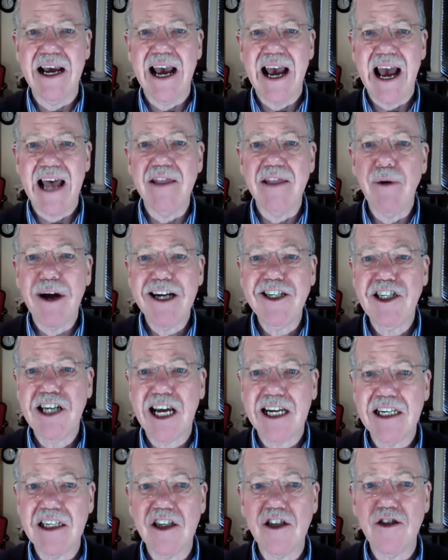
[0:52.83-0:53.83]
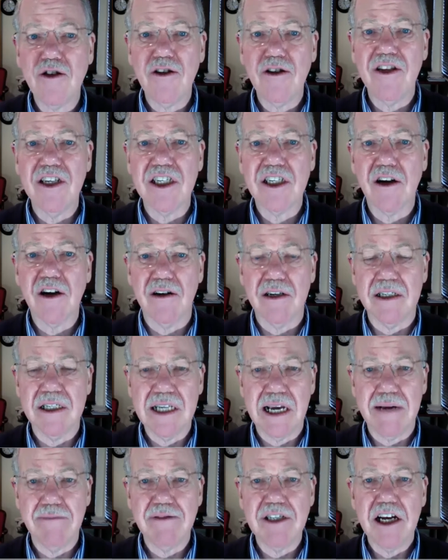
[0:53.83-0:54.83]
And the way she understood this
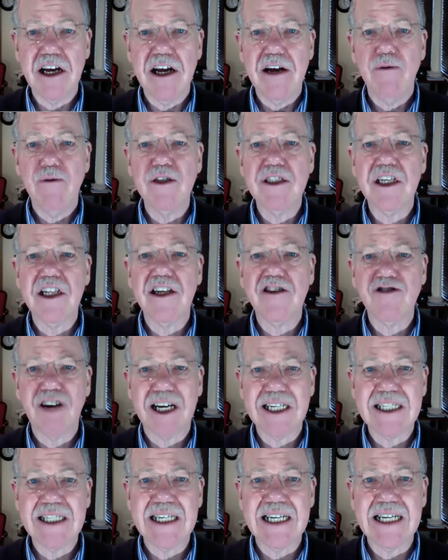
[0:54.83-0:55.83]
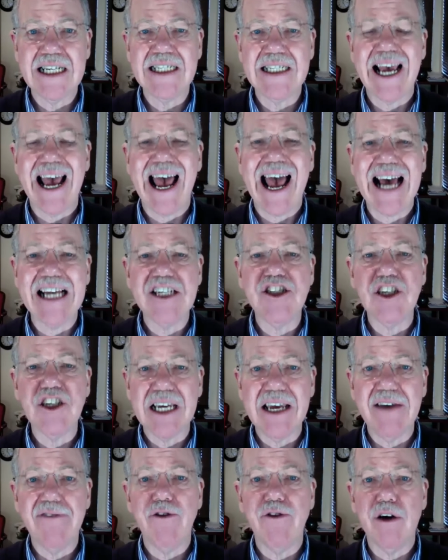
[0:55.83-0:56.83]
concept was that the trustees had to
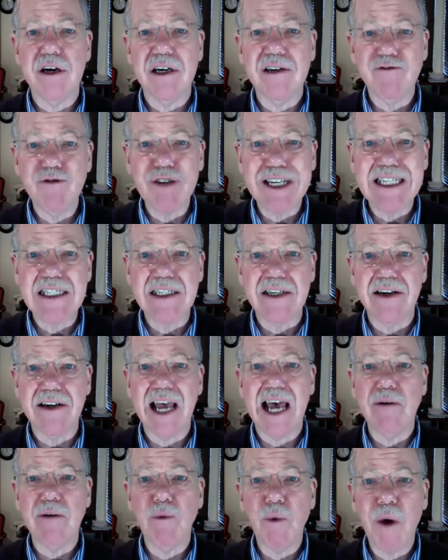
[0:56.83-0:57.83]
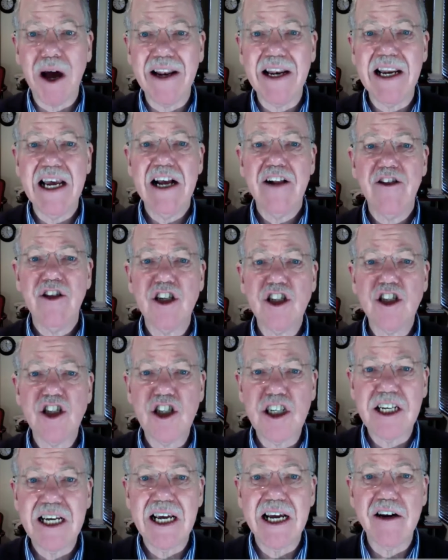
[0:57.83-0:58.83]
give her a reason, and one that
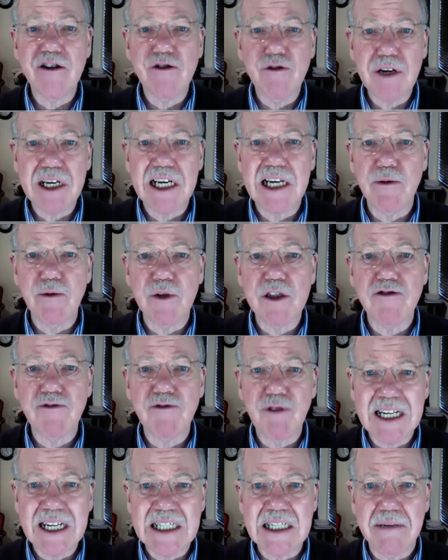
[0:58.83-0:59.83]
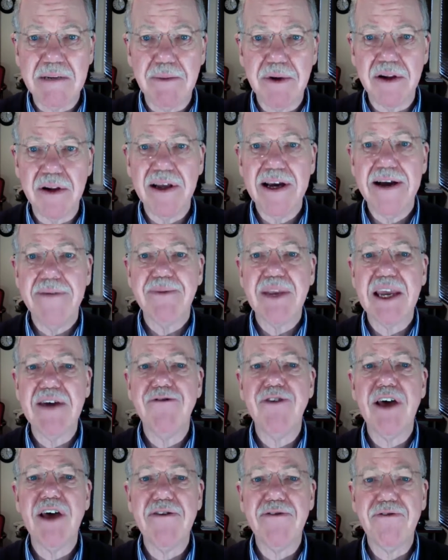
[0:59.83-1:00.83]
she agreed was reasonable, if
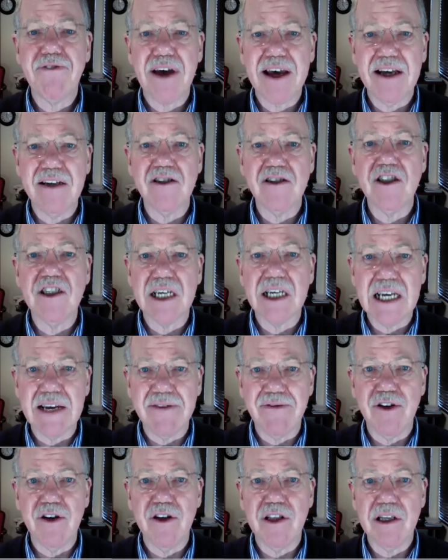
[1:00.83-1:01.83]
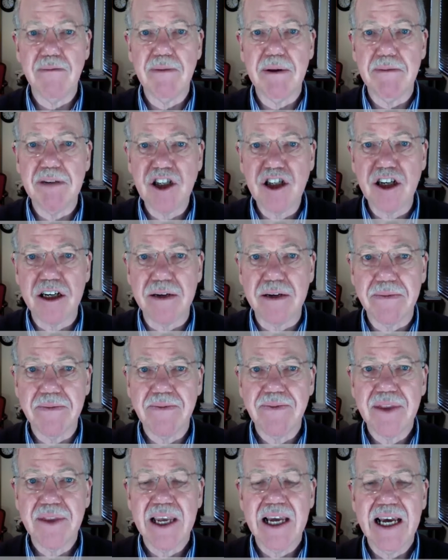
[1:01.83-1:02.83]
they failed to give her the permission.
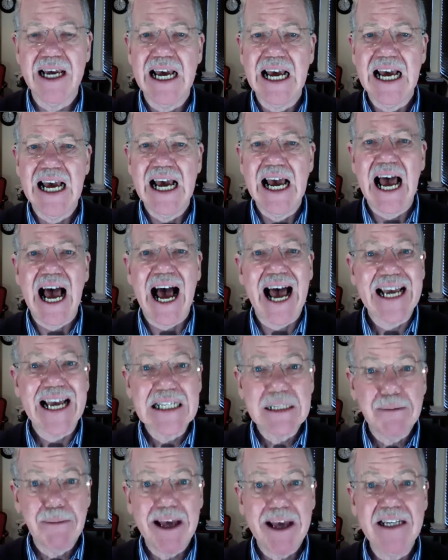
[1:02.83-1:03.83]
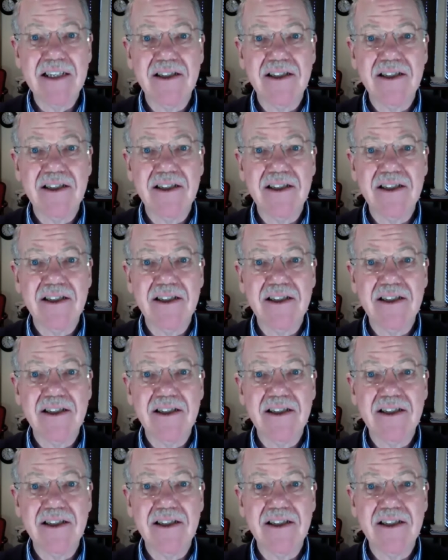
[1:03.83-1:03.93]
I explained